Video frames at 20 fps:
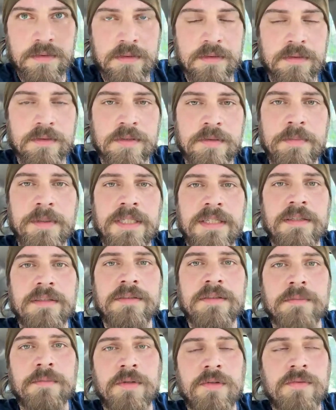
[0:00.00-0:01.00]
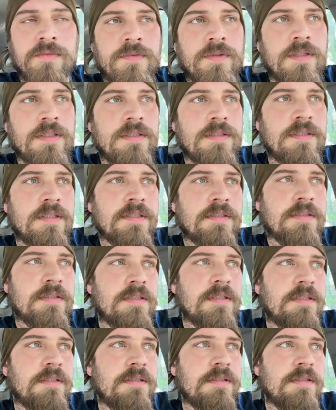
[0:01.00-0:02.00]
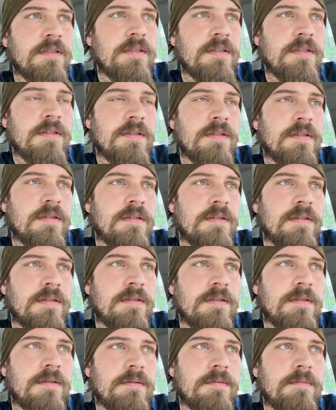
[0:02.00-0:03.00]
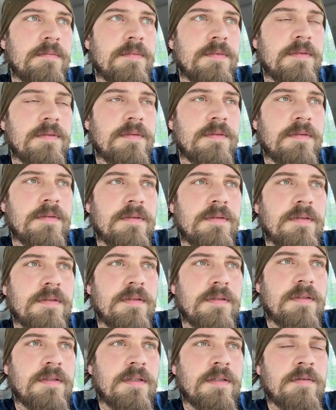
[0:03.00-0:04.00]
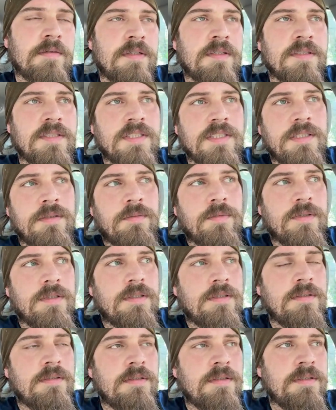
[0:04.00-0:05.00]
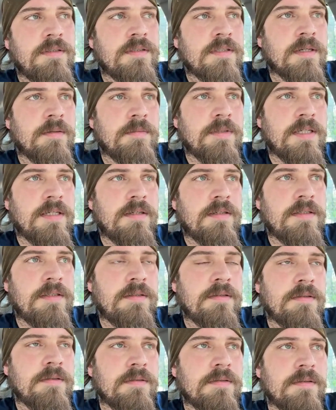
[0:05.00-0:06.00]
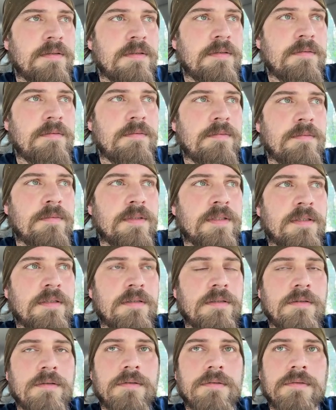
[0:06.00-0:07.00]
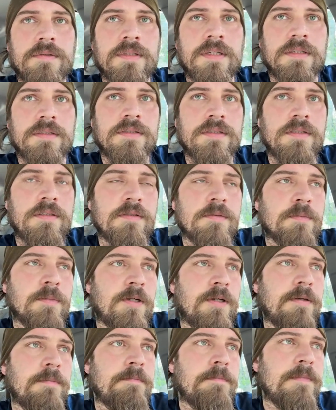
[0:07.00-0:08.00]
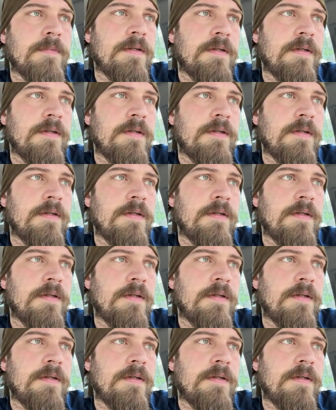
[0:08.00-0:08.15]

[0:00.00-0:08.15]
speaking to some old friends yesterday. And I'm going to see one. He's coming out here, and we're going to go try to see his mom.